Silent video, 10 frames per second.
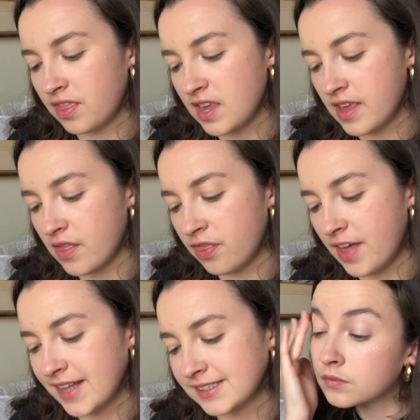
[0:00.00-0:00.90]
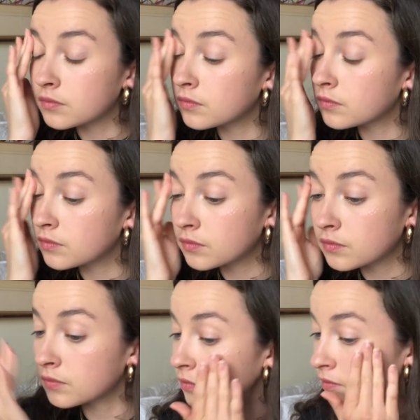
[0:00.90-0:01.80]
the That Gal
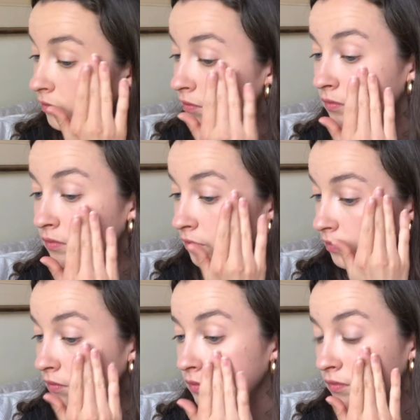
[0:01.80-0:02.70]
Benefit Brightening Face